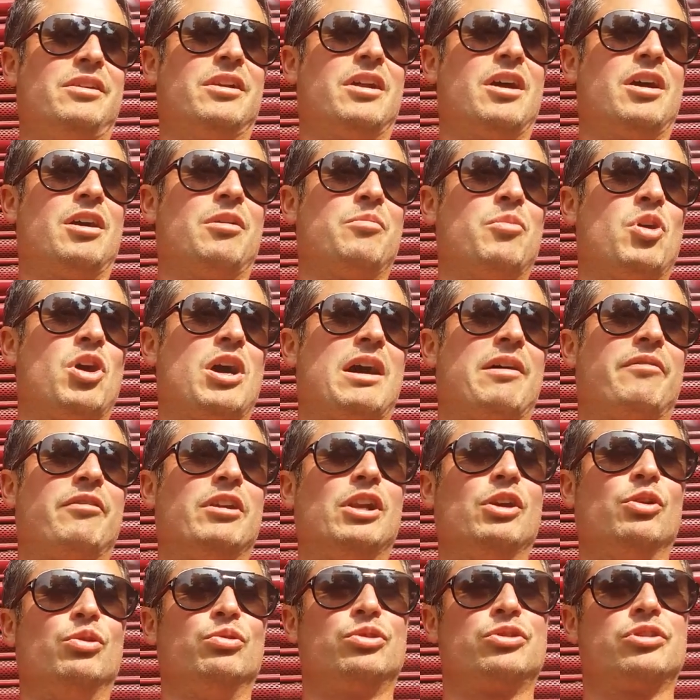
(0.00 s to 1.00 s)
I might have a
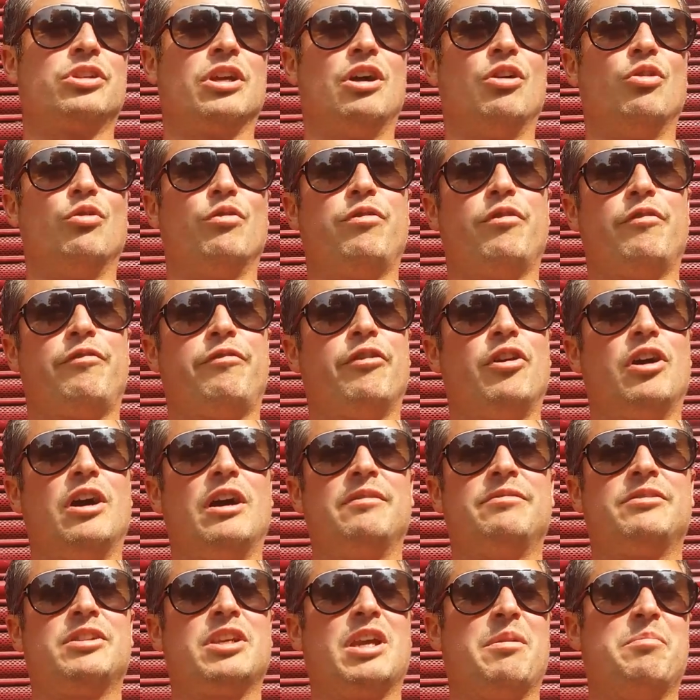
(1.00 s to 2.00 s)
little sulk for
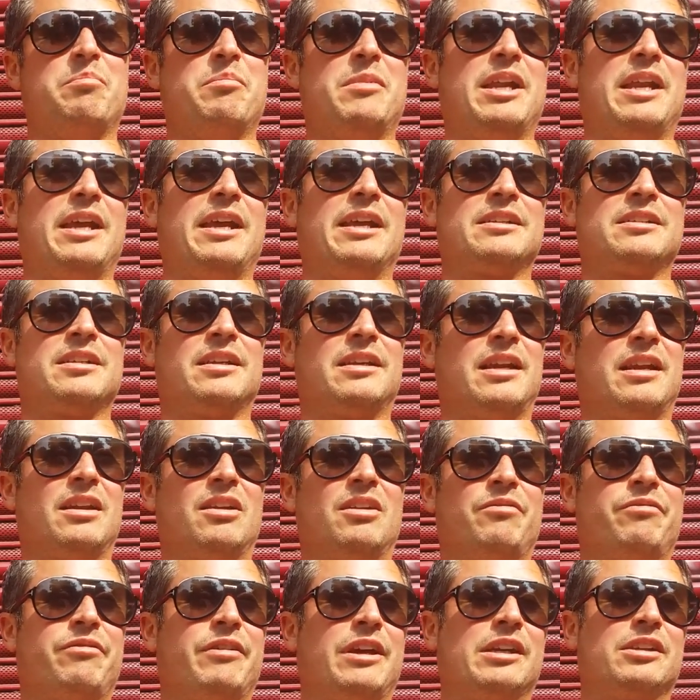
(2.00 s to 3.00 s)
5-10 minutes, and then
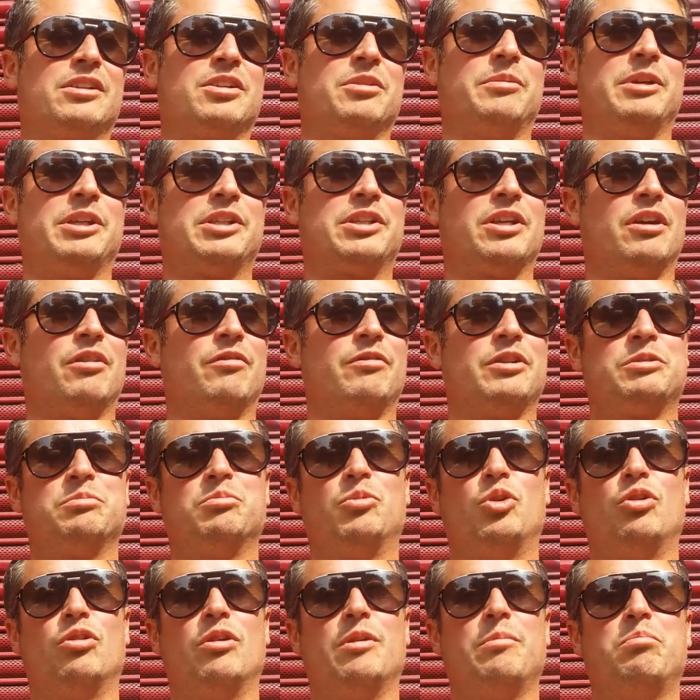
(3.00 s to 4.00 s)
I think to myself, there's
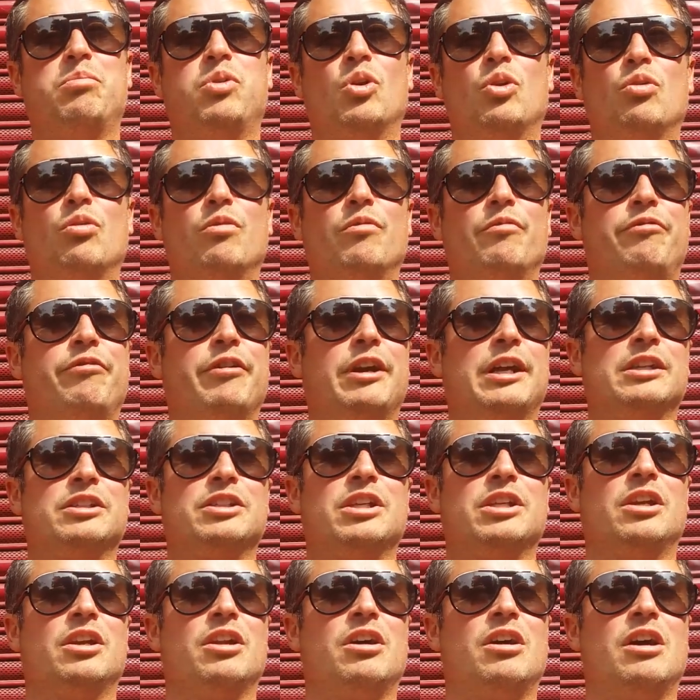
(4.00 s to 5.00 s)
more important things
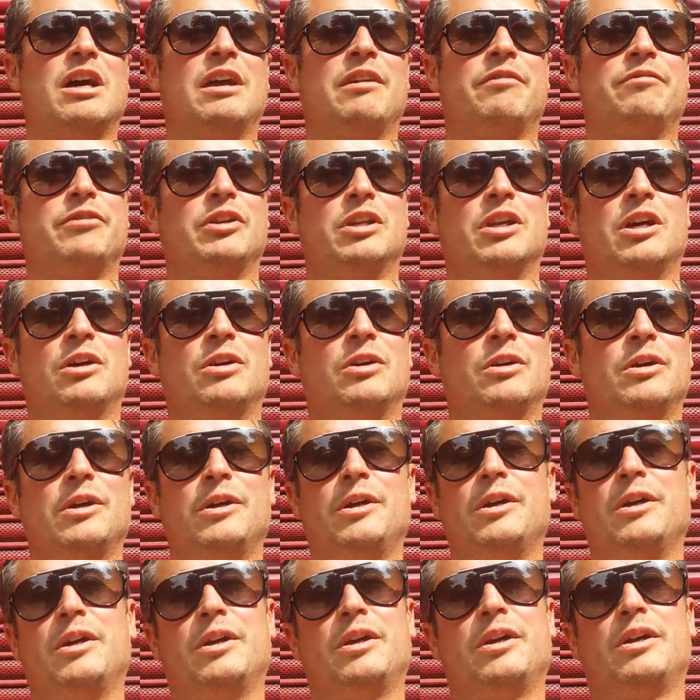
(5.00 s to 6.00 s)
in life,
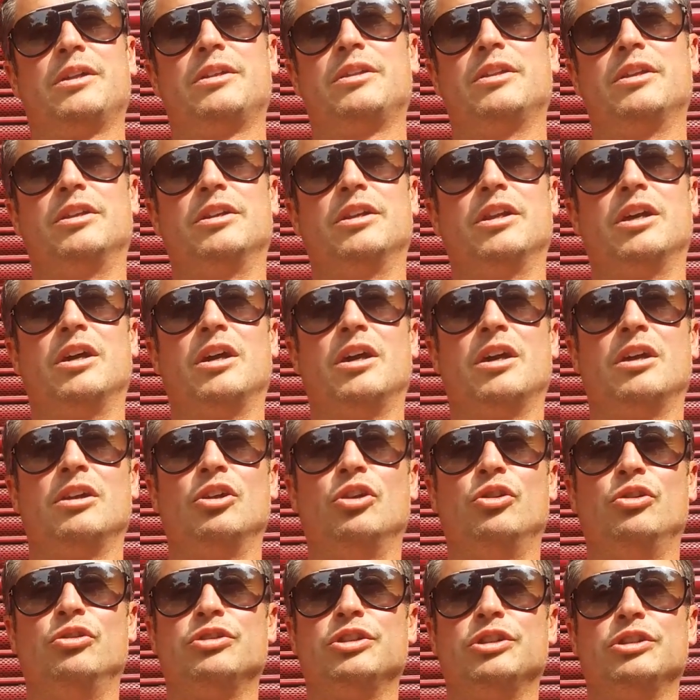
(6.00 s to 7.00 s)
than
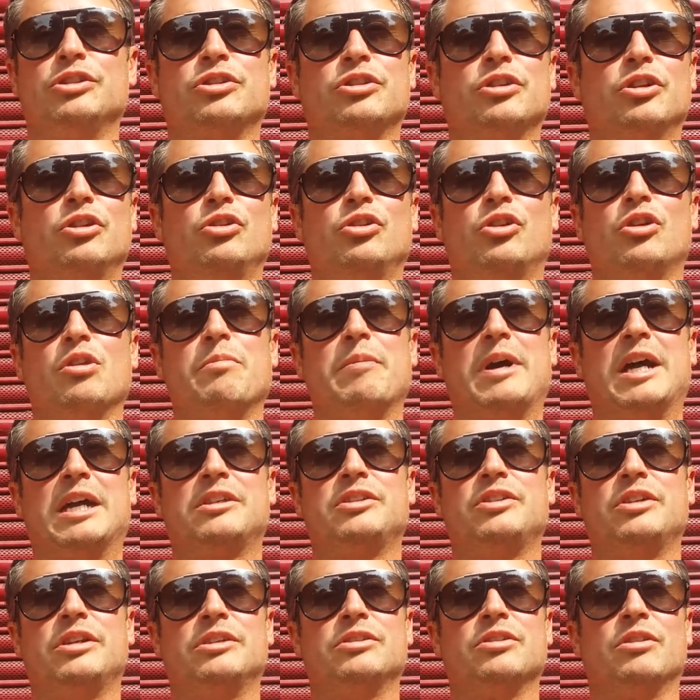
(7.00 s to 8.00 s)
losing snooker
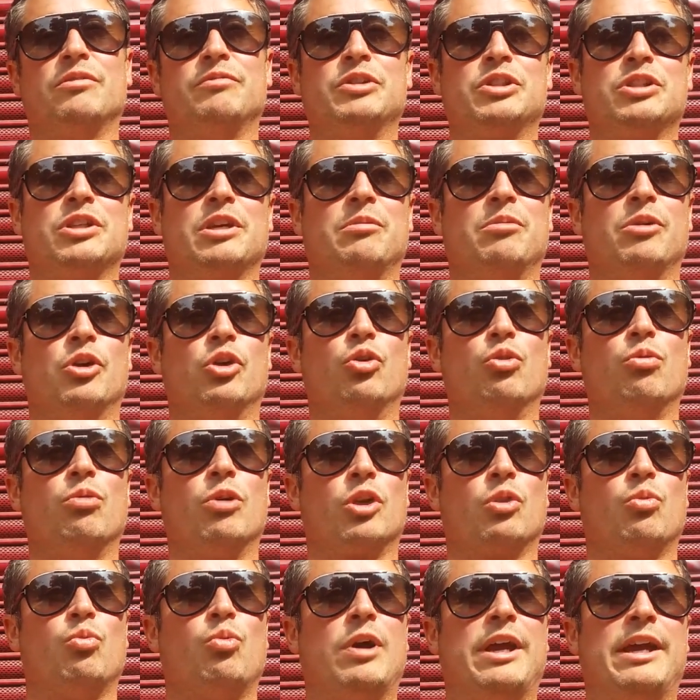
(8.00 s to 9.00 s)
matches. Obviously we all
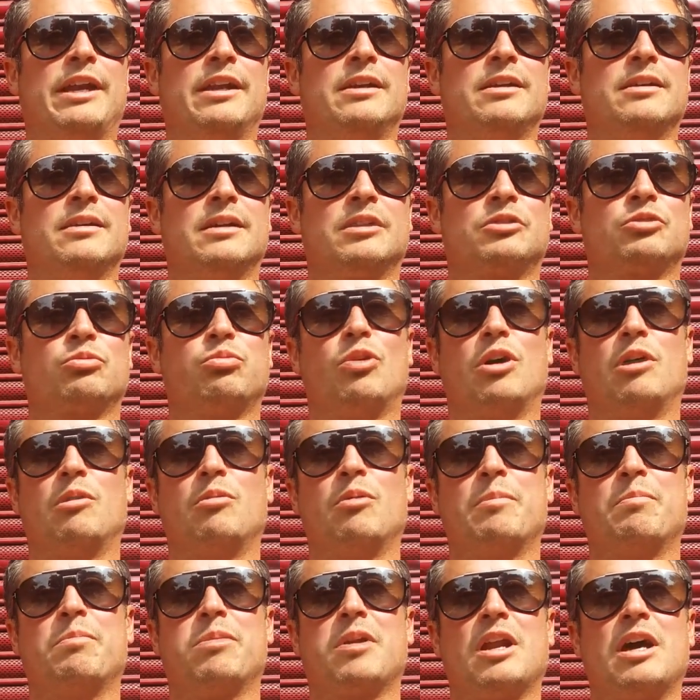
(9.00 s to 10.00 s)
want to win, that's why
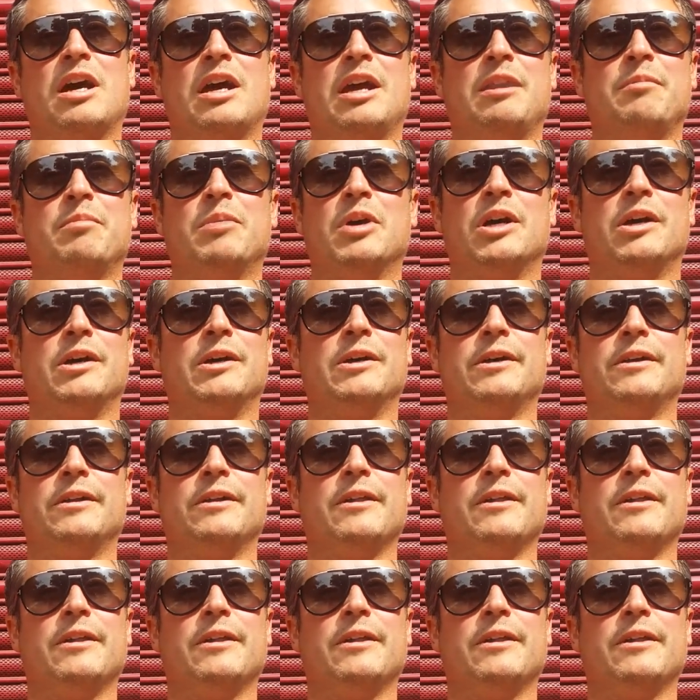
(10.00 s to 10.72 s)
we play, but